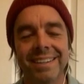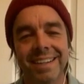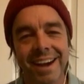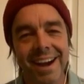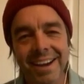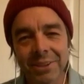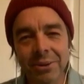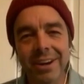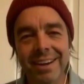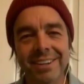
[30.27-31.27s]
Hi,
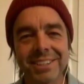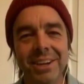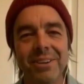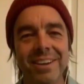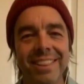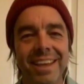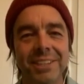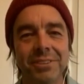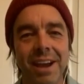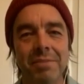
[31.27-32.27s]
Lauren. How's it going?
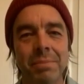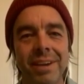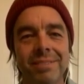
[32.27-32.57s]
Thanks for having me.